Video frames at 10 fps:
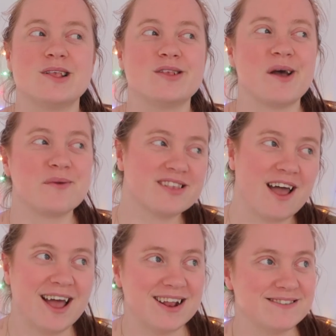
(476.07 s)
So that was
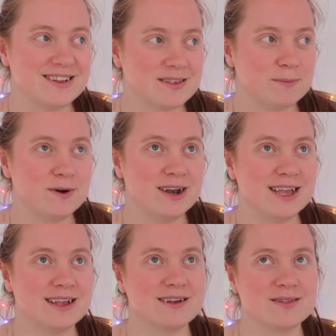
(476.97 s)
kind of
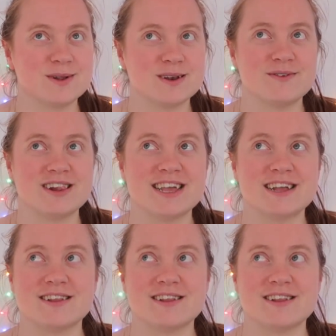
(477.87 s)
disappointing because we didn't really get